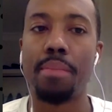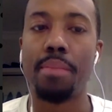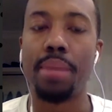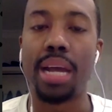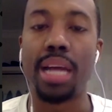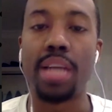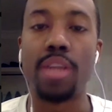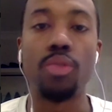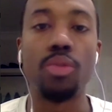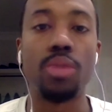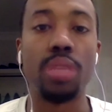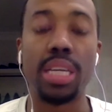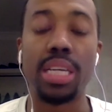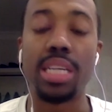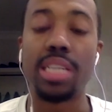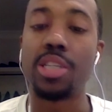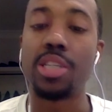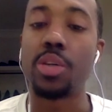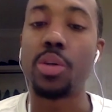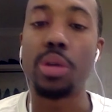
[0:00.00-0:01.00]
But I do think
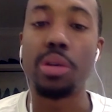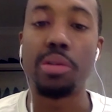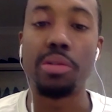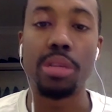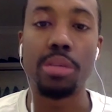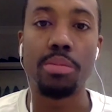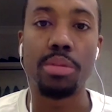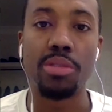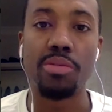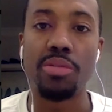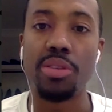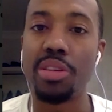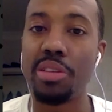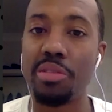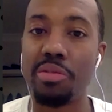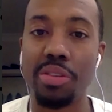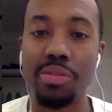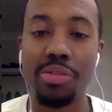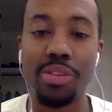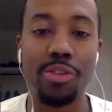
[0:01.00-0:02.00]
it's a coin flip. It's
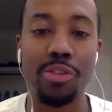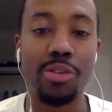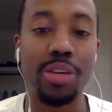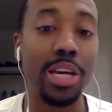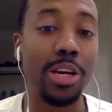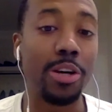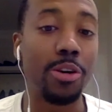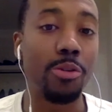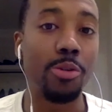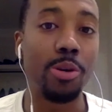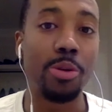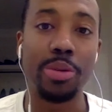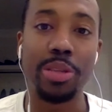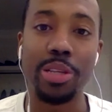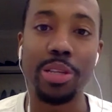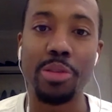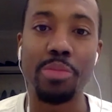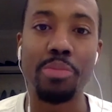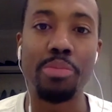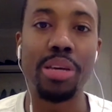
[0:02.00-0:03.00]
50-50. You can't go wrong
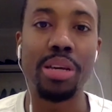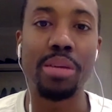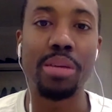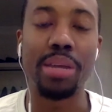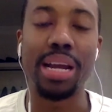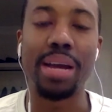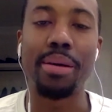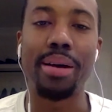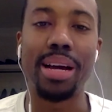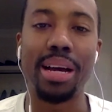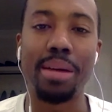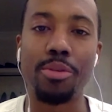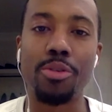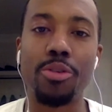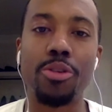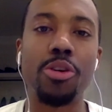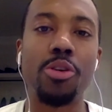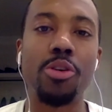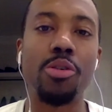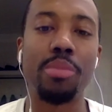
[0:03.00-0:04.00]
with either pick. But I'm
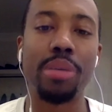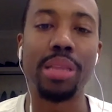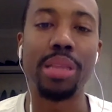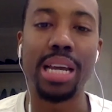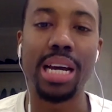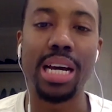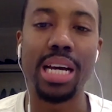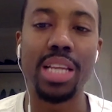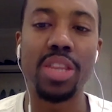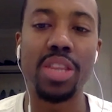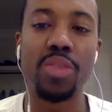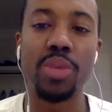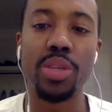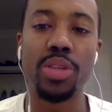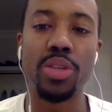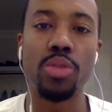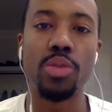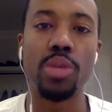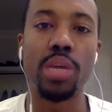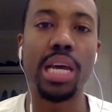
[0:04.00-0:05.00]
going to go with Milan
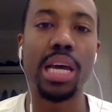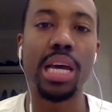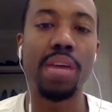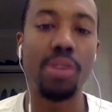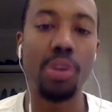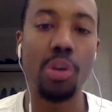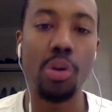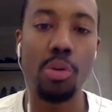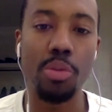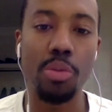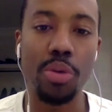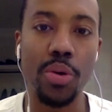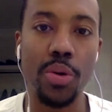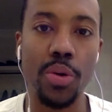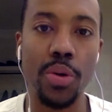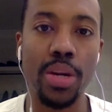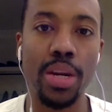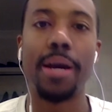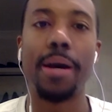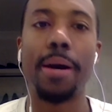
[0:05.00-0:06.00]
3-2. They have the home
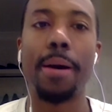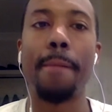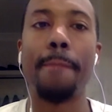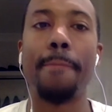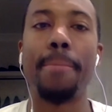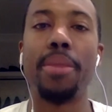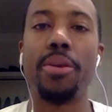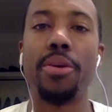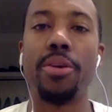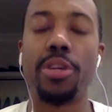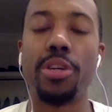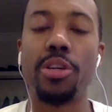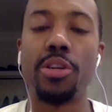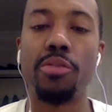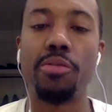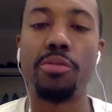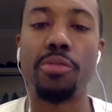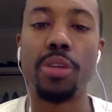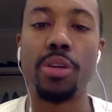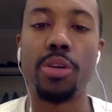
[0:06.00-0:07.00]
court. They're in a
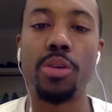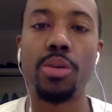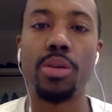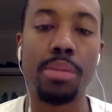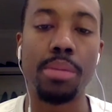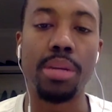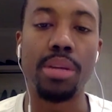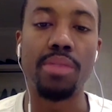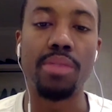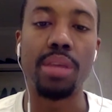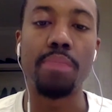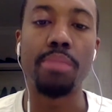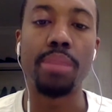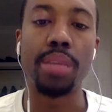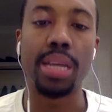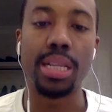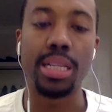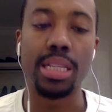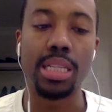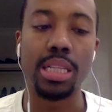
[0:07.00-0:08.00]
good flow. And if they
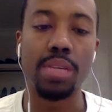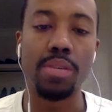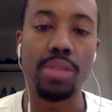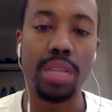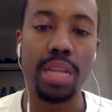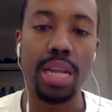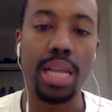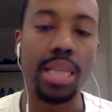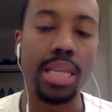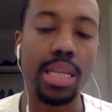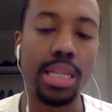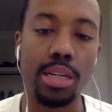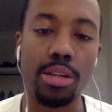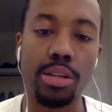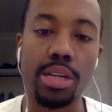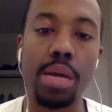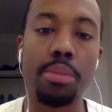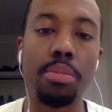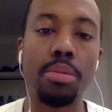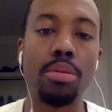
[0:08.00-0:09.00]
play at the level that I think
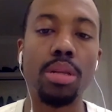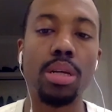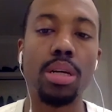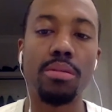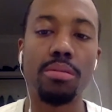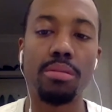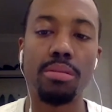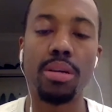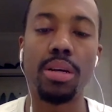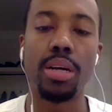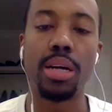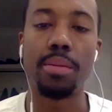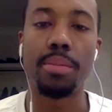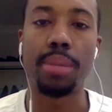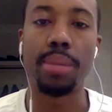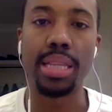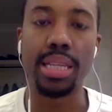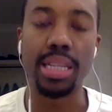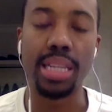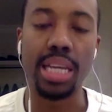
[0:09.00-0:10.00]
they're capable of,
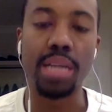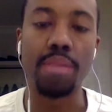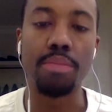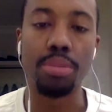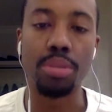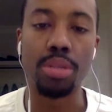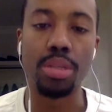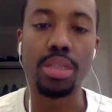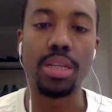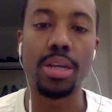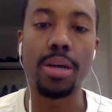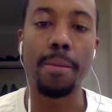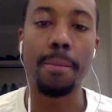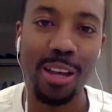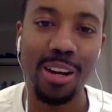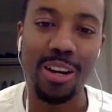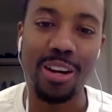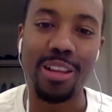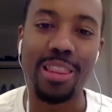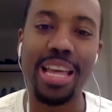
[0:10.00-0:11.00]
I think they can pull this out.
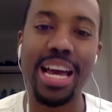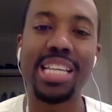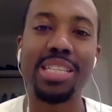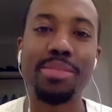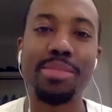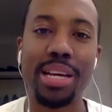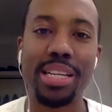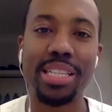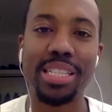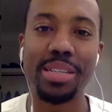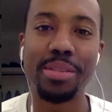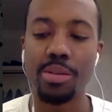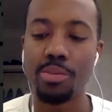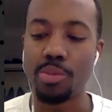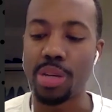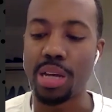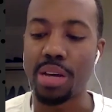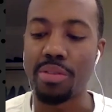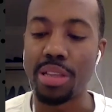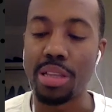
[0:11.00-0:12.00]
Our last
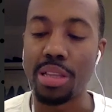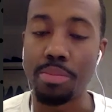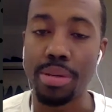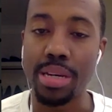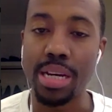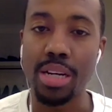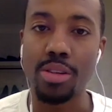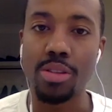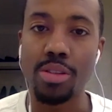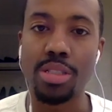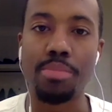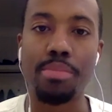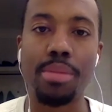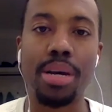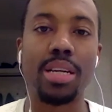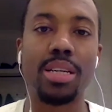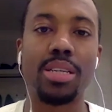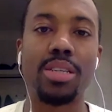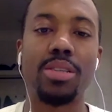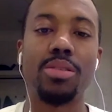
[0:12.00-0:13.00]
matchup, we have Olympiacos and
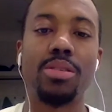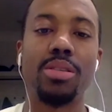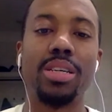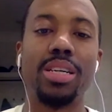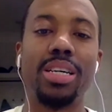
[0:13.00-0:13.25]
Monaco.